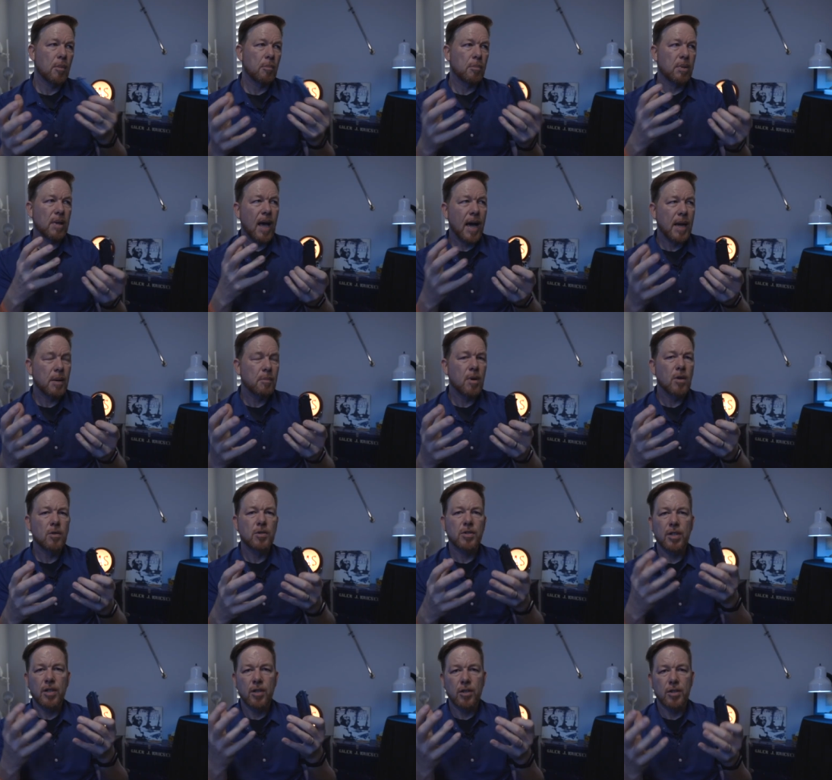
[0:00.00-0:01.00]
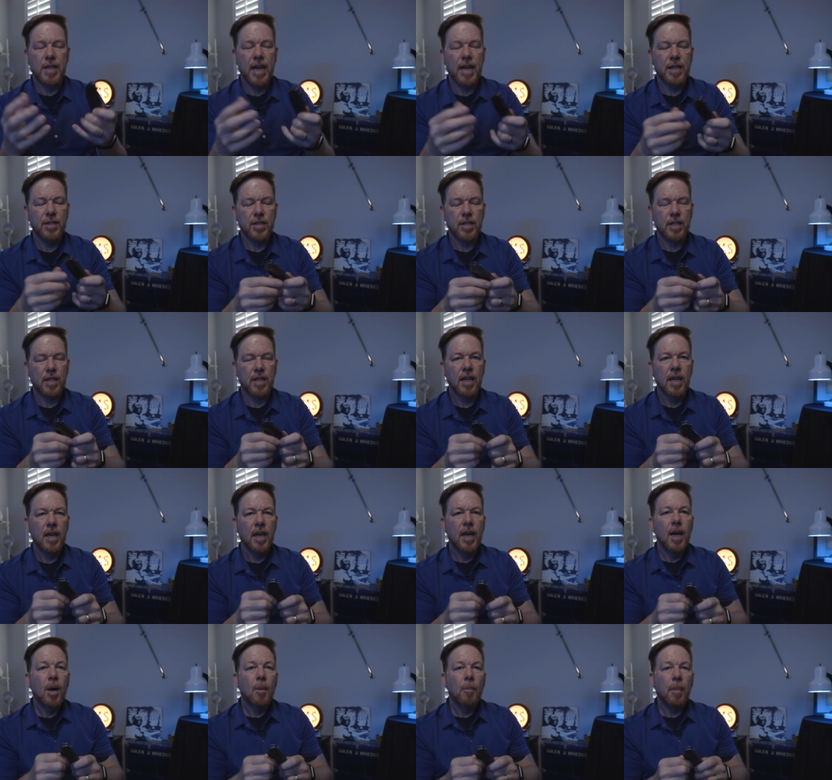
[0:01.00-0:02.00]
implied motion or tension
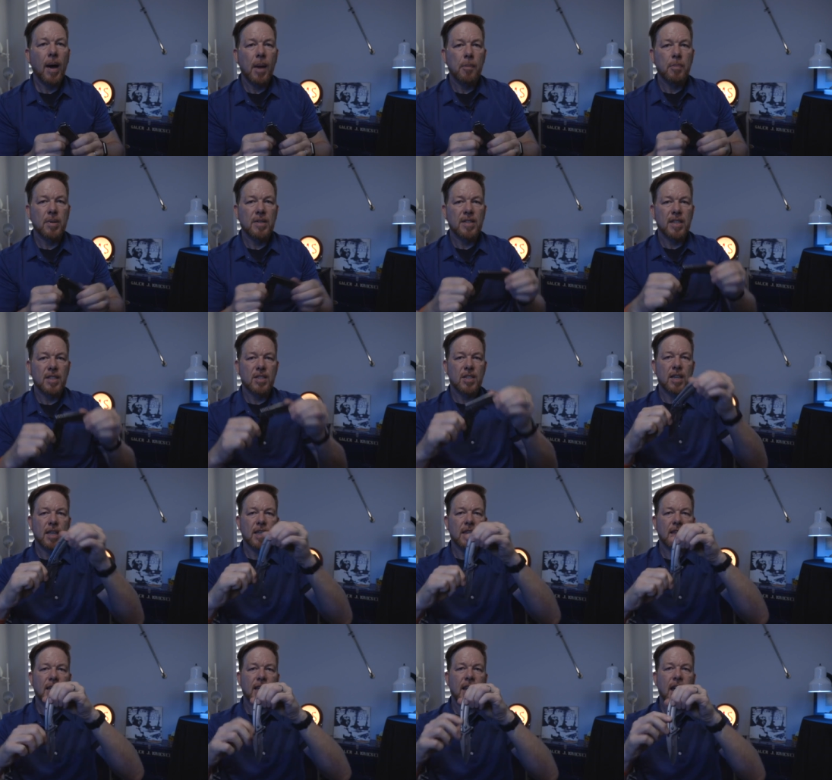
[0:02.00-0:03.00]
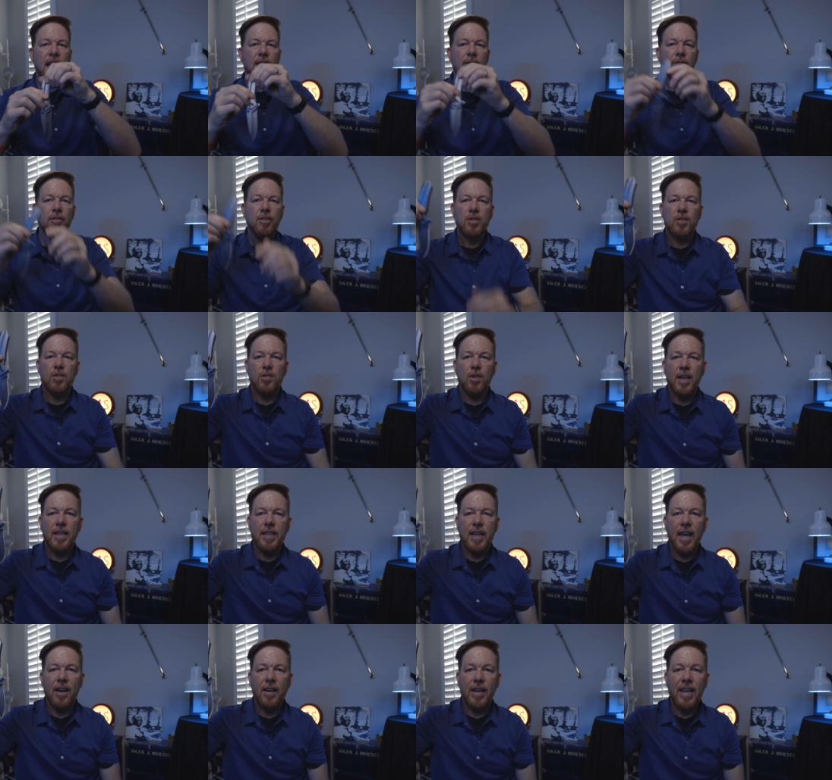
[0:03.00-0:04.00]
by positioning the knife
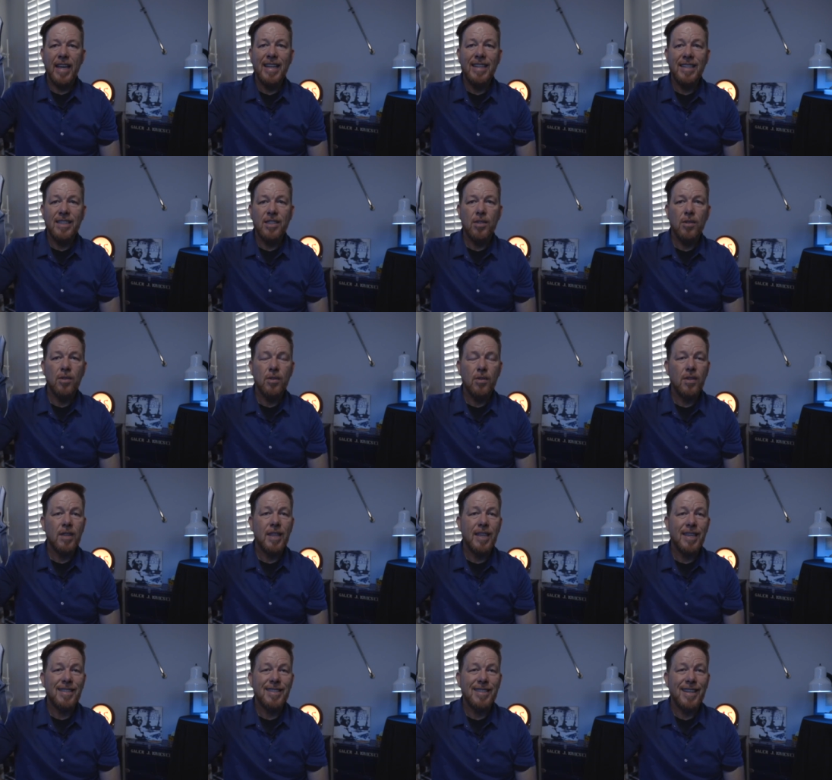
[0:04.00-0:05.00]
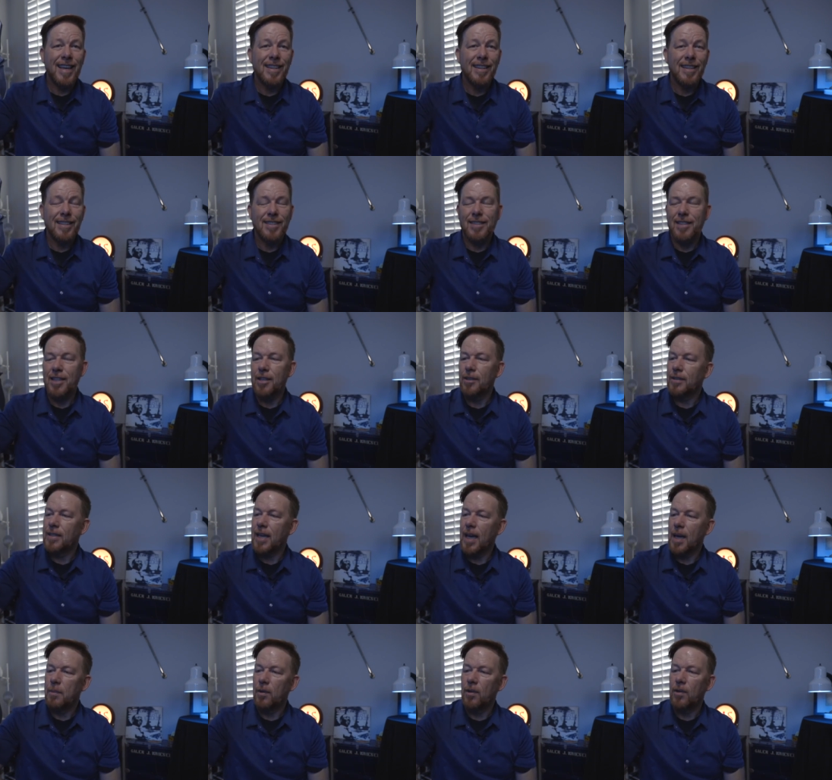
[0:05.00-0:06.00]
straight down into the stainless steel
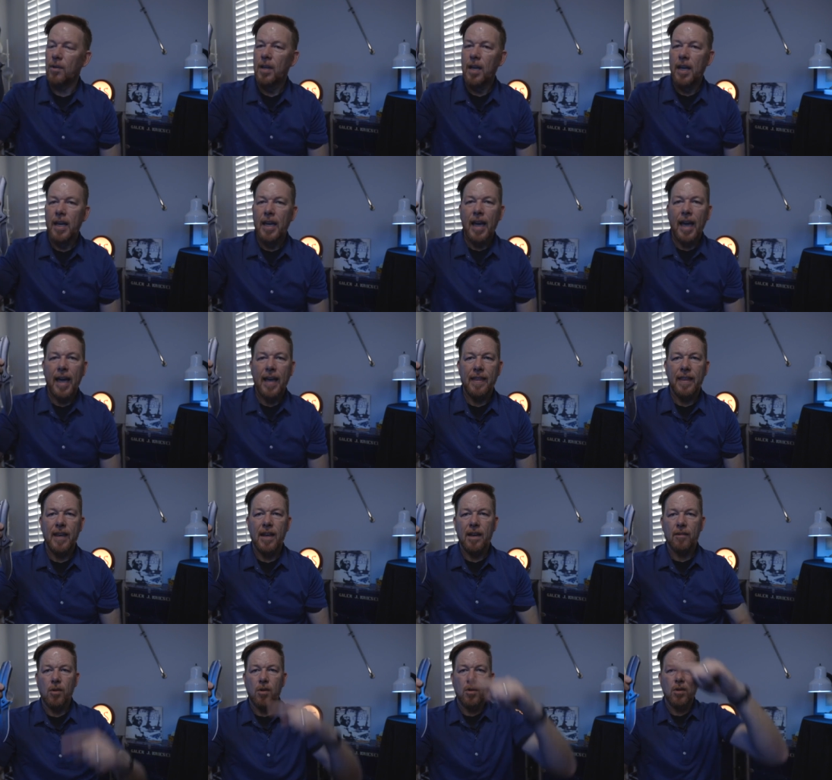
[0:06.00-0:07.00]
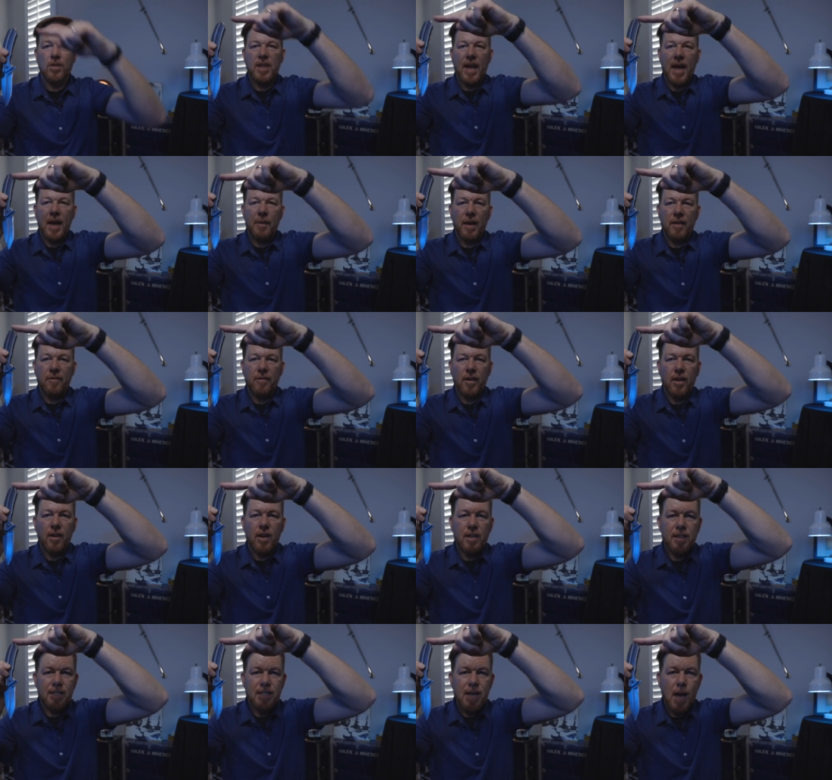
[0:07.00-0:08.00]
table. And then of course I had my
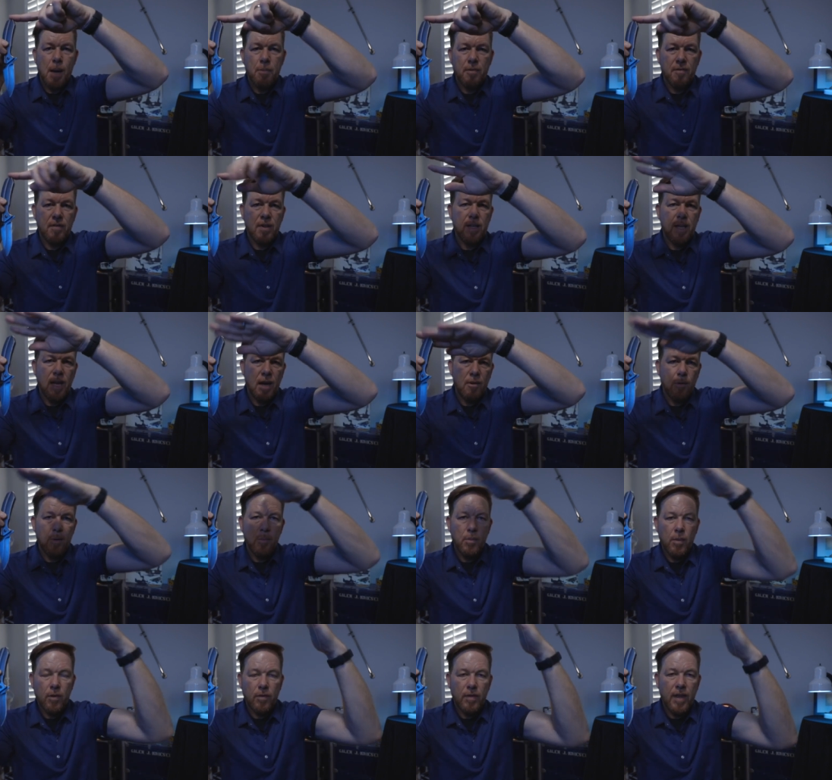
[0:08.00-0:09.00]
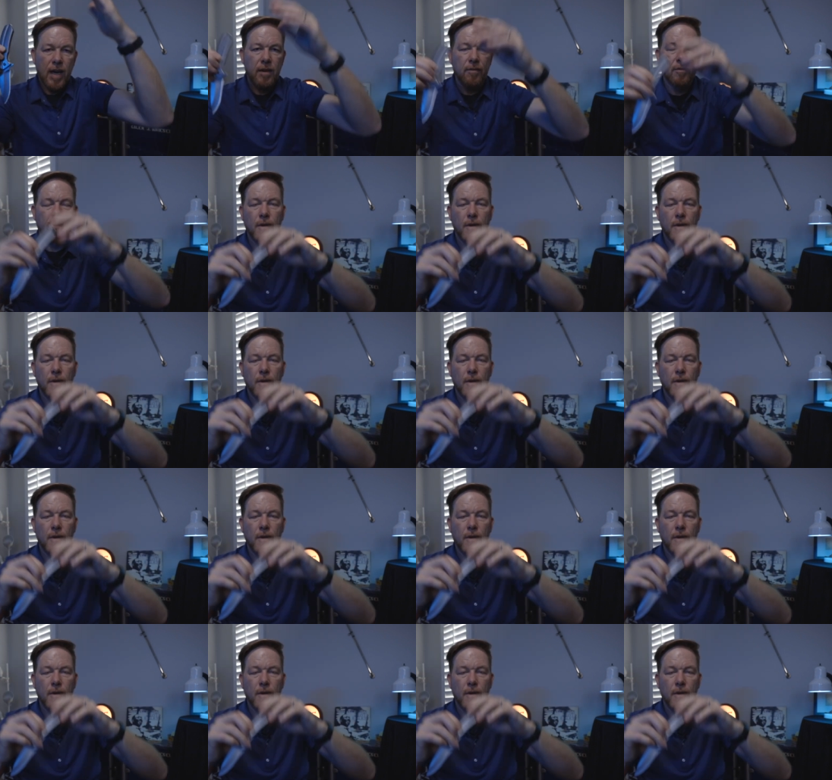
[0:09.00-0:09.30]
finger on the top of it and I removed that in